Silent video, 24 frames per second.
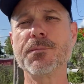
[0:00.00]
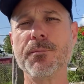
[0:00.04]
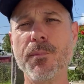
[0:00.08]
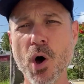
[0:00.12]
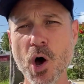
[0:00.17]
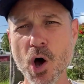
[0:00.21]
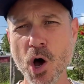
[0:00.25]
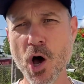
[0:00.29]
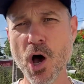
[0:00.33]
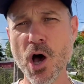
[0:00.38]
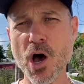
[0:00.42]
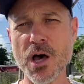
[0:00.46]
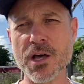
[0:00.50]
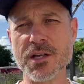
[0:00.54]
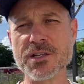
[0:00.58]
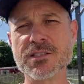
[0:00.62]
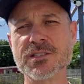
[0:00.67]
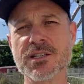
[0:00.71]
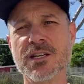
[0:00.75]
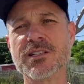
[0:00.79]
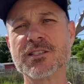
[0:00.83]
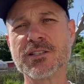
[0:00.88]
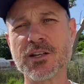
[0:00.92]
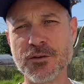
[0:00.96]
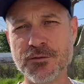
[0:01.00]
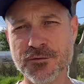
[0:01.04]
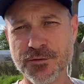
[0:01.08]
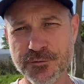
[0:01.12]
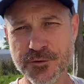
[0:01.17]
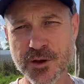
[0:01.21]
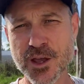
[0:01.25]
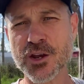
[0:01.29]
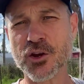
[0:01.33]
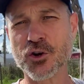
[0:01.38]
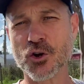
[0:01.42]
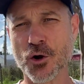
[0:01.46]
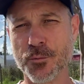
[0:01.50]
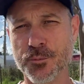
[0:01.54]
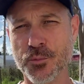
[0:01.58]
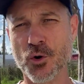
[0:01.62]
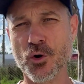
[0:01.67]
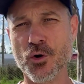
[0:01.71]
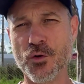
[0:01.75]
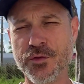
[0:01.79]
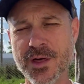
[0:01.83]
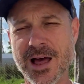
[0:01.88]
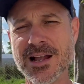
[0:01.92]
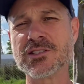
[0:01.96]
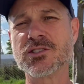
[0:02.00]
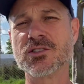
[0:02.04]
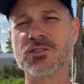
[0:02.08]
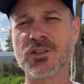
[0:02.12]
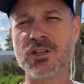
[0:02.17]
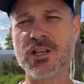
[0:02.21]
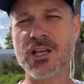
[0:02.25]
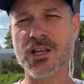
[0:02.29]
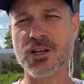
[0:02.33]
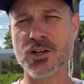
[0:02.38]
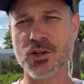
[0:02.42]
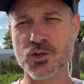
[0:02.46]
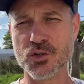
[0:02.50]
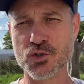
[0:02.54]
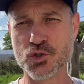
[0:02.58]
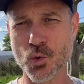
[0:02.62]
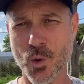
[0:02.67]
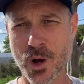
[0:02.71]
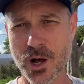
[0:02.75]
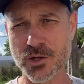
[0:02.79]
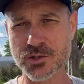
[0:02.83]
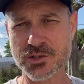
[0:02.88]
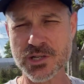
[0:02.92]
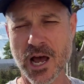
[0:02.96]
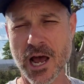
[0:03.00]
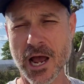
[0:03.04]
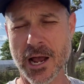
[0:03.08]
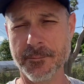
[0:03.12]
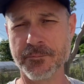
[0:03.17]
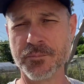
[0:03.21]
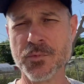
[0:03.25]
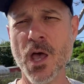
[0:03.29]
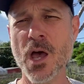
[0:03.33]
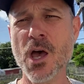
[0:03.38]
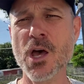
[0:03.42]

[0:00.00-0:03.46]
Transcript: paused is configurable. That's the dwell time.